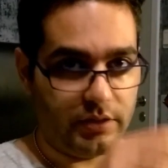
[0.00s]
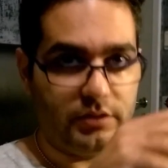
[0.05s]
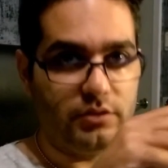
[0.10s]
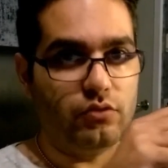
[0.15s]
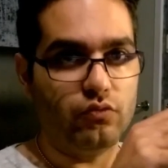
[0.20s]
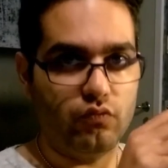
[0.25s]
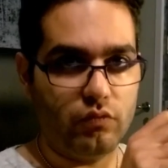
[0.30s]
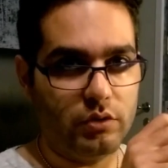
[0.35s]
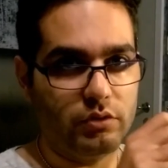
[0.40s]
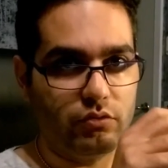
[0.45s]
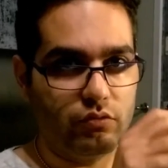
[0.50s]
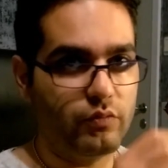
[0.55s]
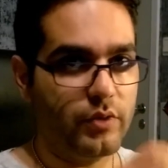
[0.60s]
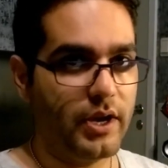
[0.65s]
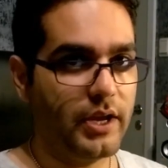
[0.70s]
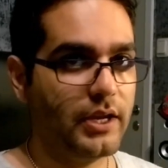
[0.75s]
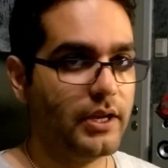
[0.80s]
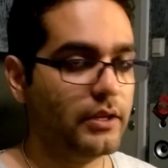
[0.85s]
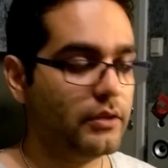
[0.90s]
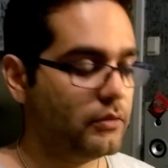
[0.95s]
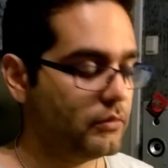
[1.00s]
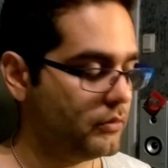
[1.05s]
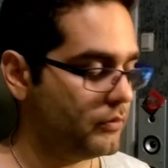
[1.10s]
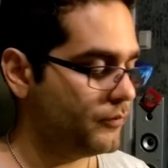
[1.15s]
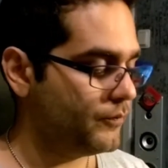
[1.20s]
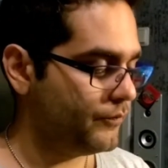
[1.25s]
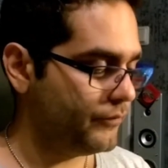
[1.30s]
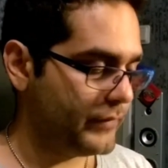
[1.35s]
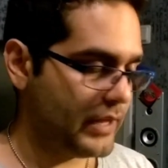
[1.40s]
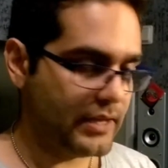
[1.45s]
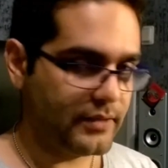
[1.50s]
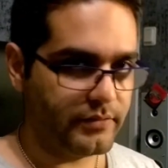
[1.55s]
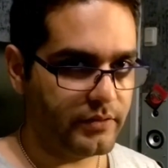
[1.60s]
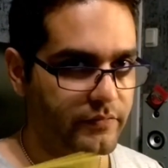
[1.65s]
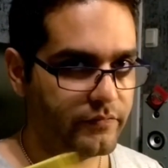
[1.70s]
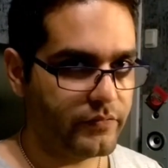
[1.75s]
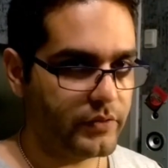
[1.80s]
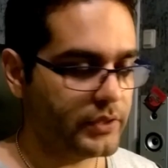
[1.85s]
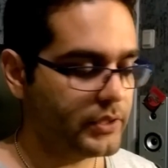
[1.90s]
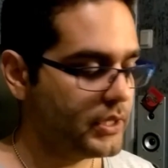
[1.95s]
you want to break it, that's
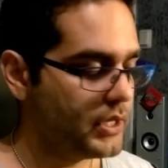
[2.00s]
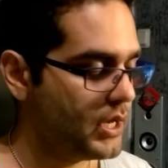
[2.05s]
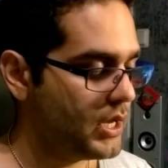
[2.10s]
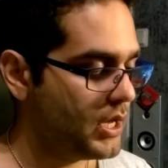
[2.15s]
different.